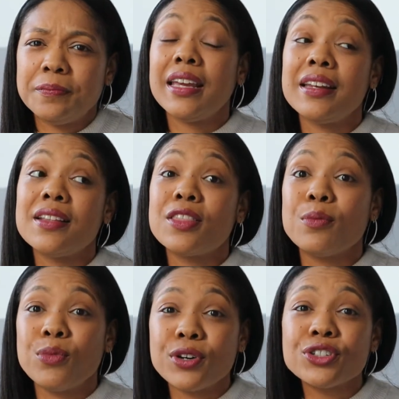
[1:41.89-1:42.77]
And the
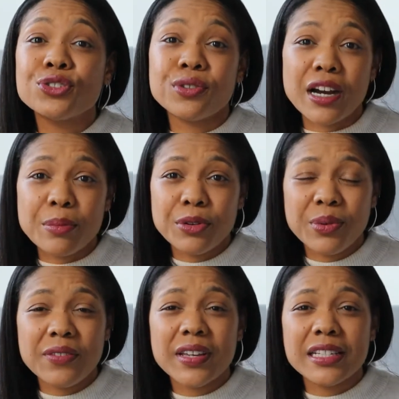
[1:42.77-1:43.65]
more trauma
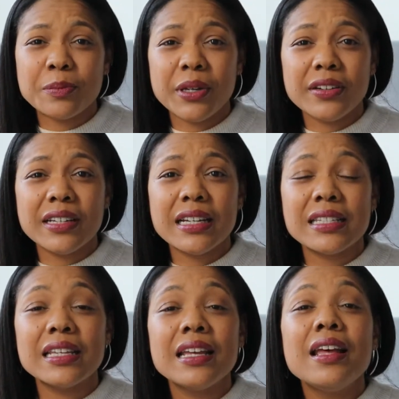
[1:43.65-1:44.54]
we've
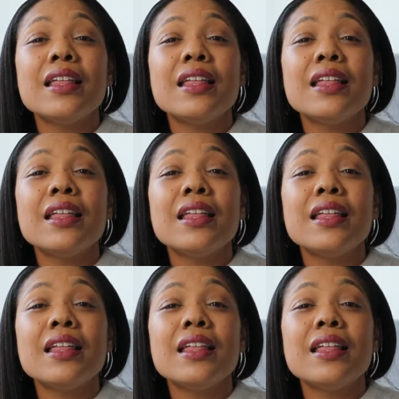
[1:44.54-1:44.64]
experienced,